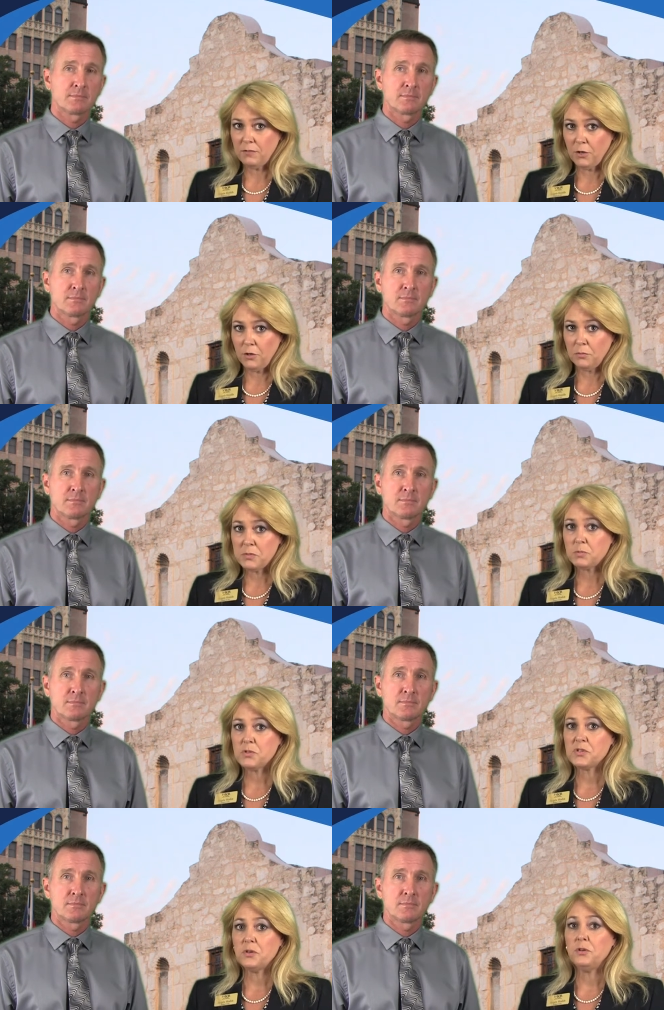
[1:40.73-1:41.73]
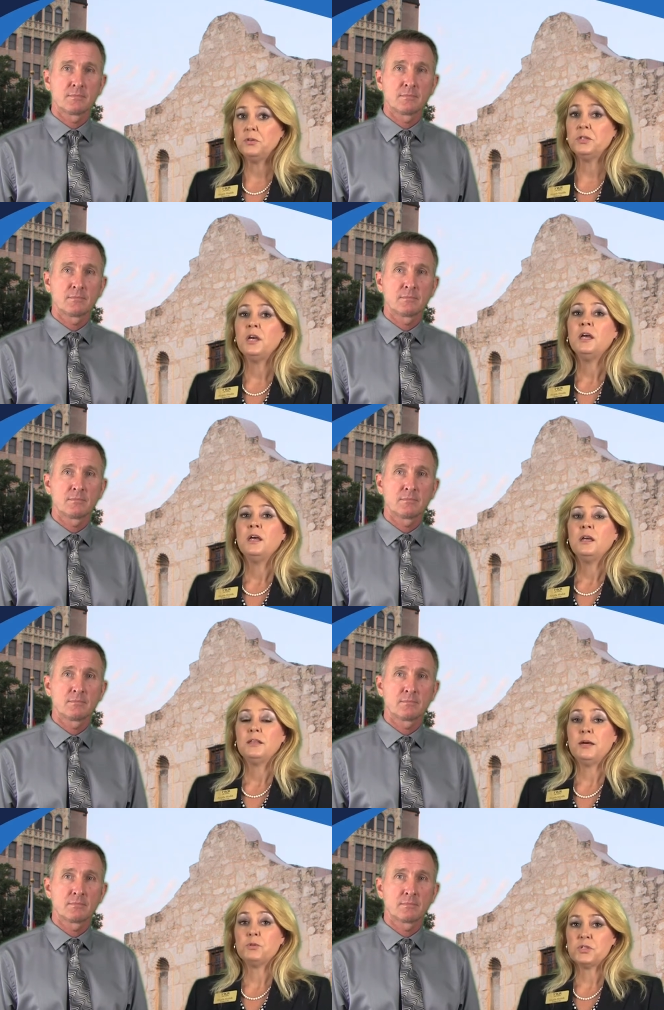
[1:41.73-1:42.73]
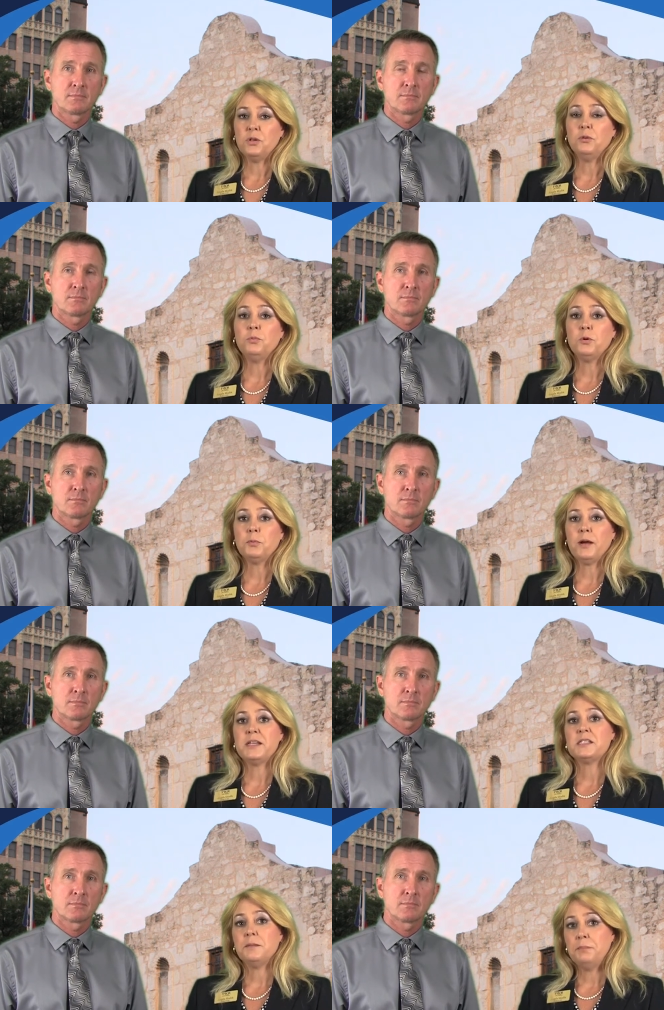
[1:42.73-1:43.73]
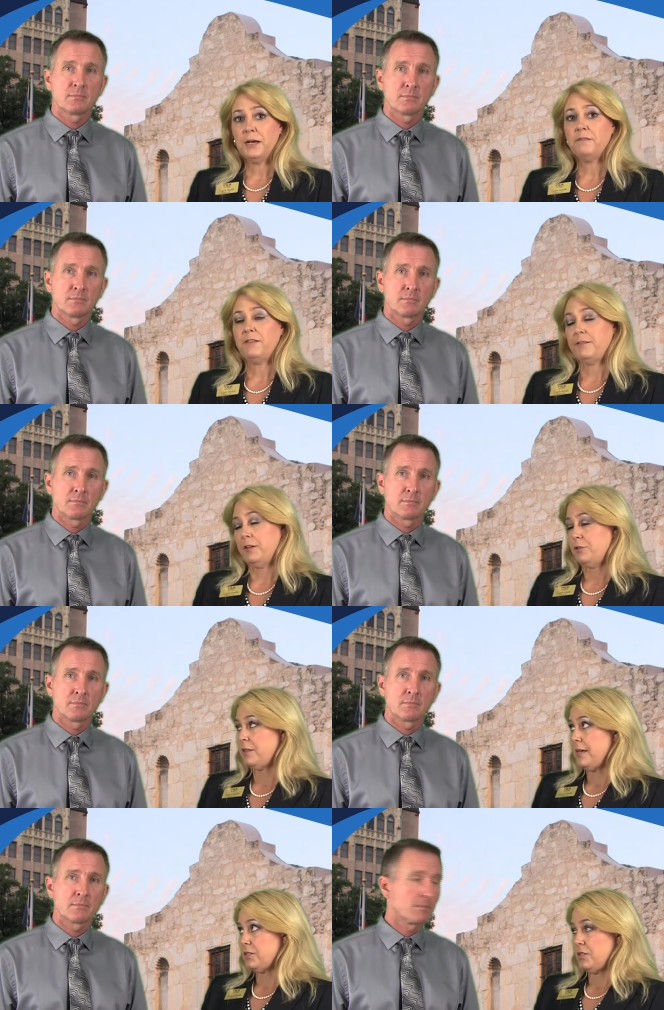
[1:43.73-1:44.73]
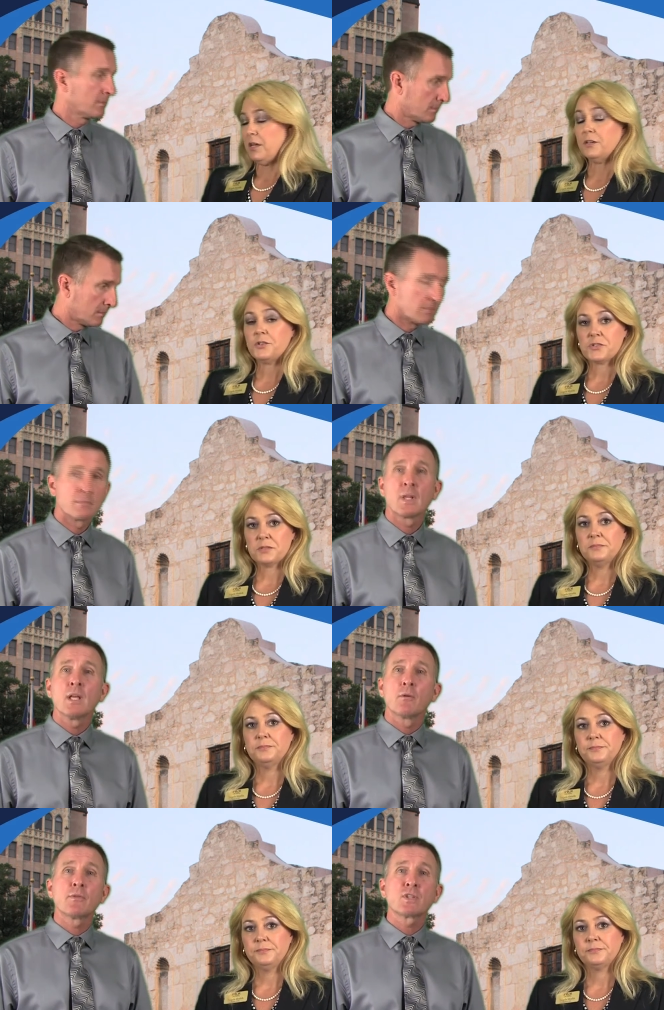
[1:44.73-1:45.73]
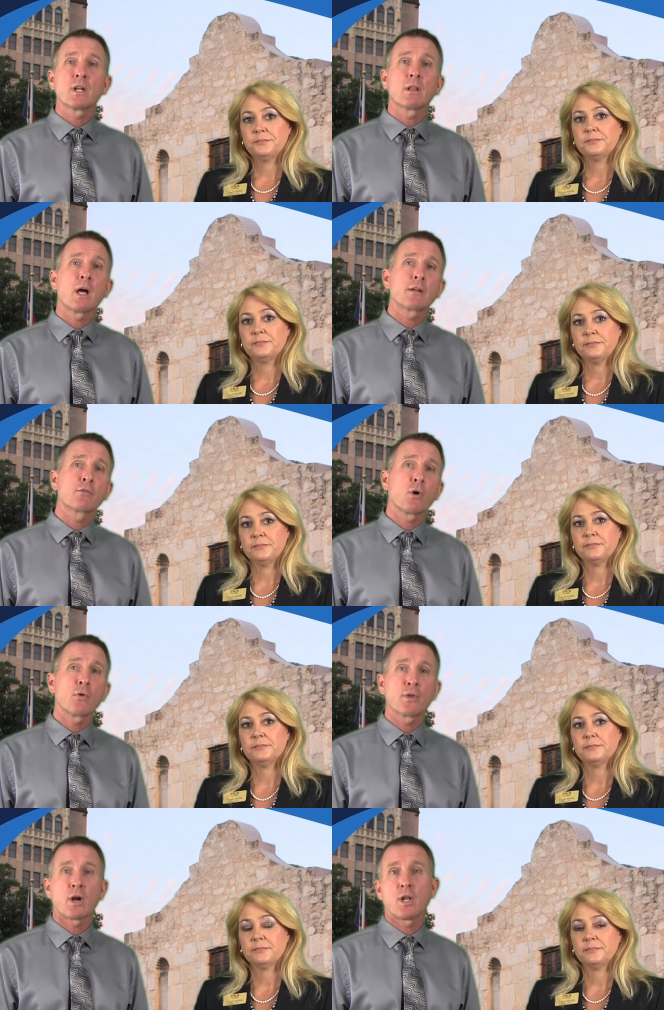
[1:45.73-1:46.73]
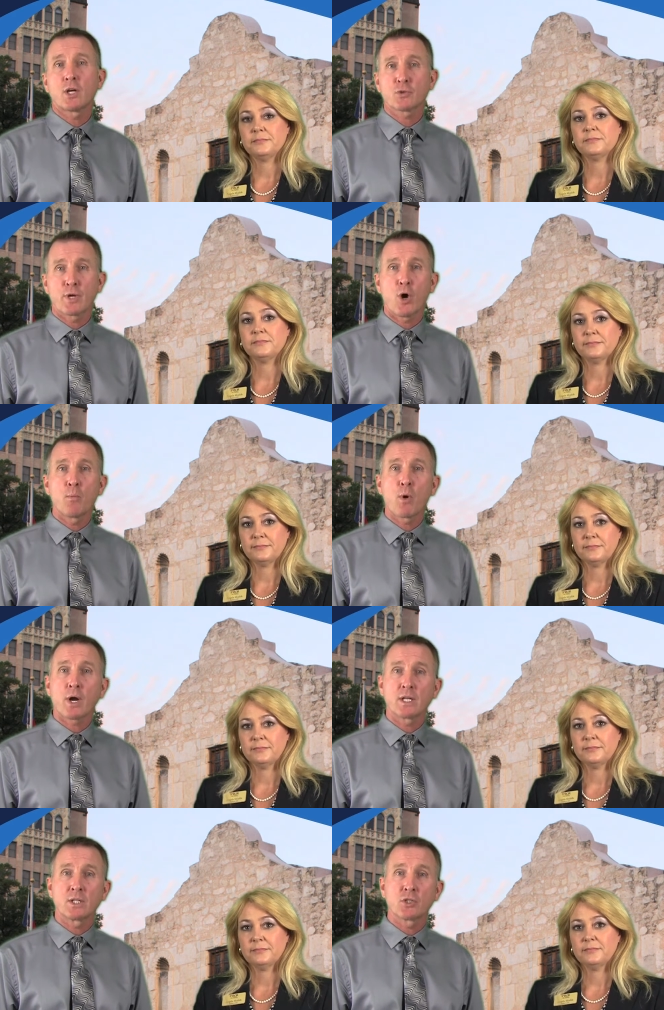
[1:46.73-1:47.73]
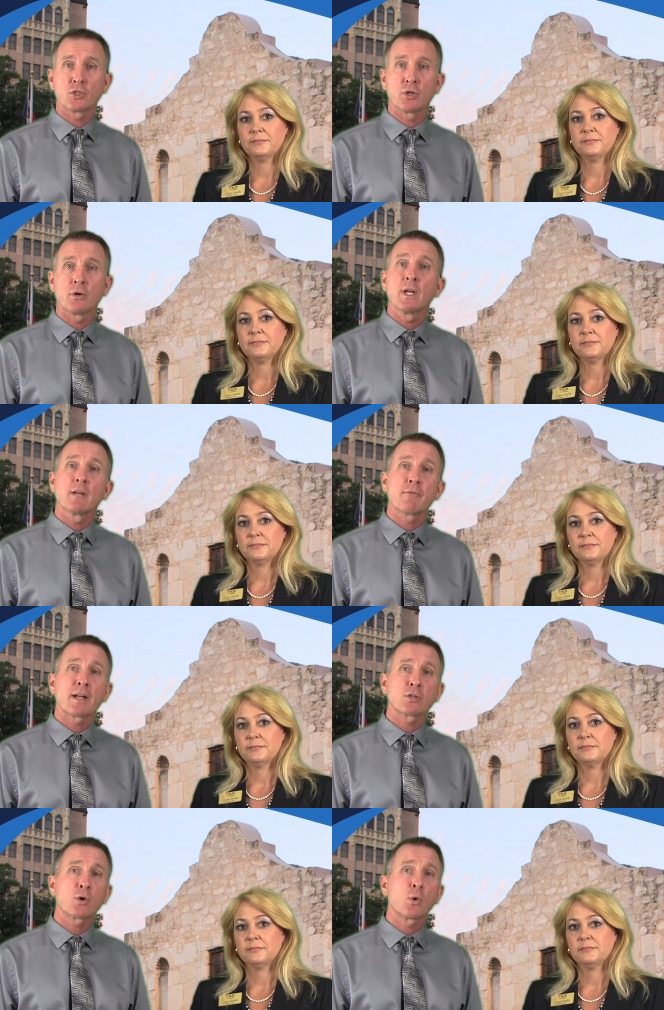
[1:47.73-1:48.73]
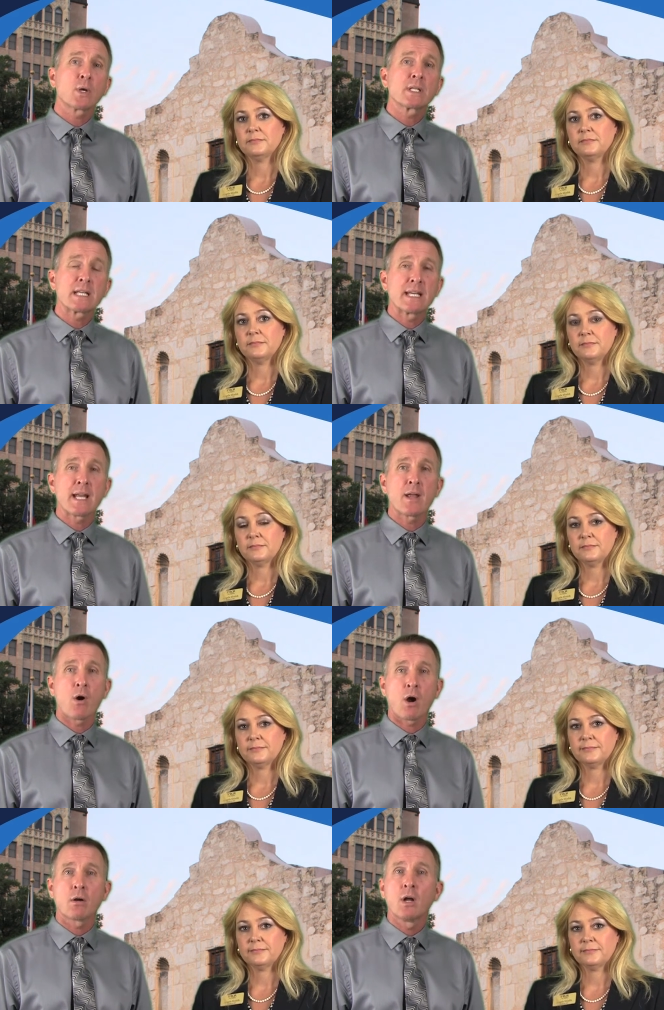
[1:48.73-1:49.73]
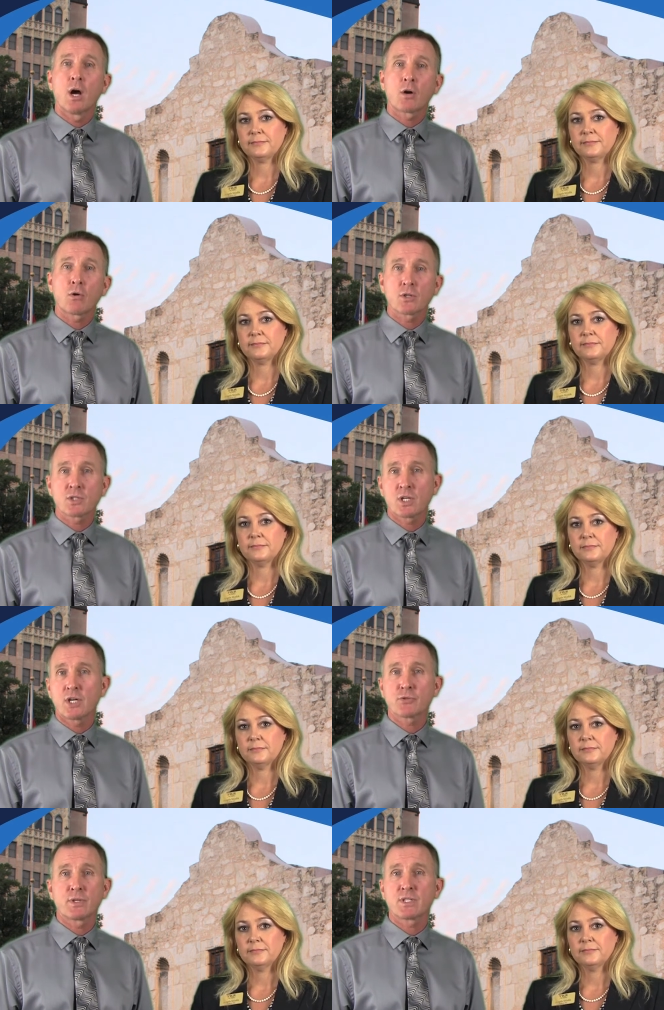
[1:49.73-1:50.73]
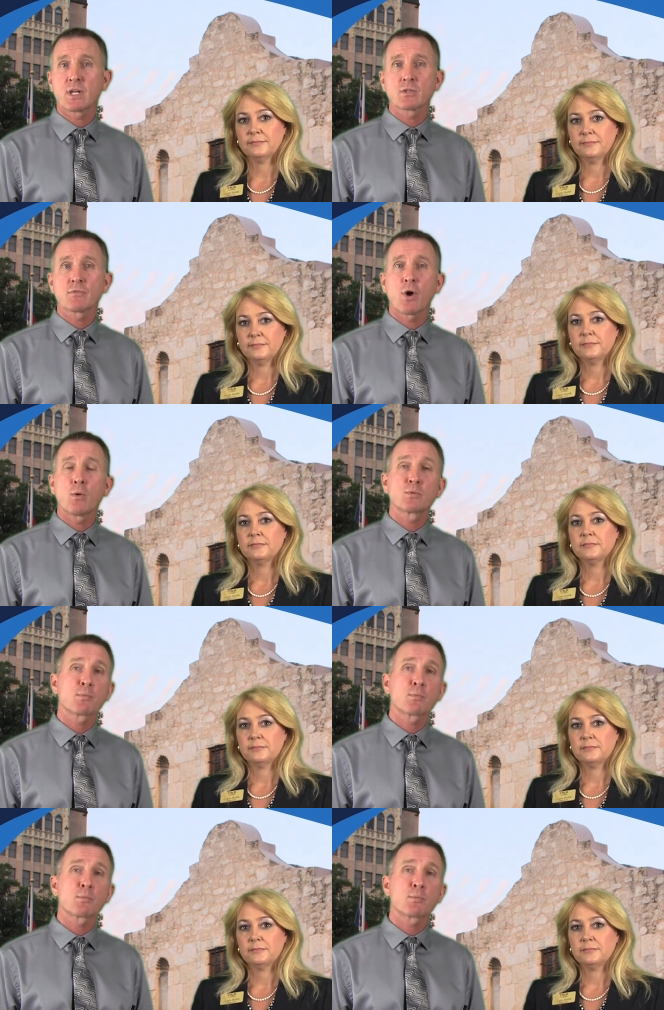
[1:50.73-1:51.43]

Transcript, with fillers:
Speaker 1: of homes were sold that were sold were priced above $500,000.
Speaker 2: We've seen a lot of growth in our luxury home market this year. In fact, according to NAR, across the country, sales of homes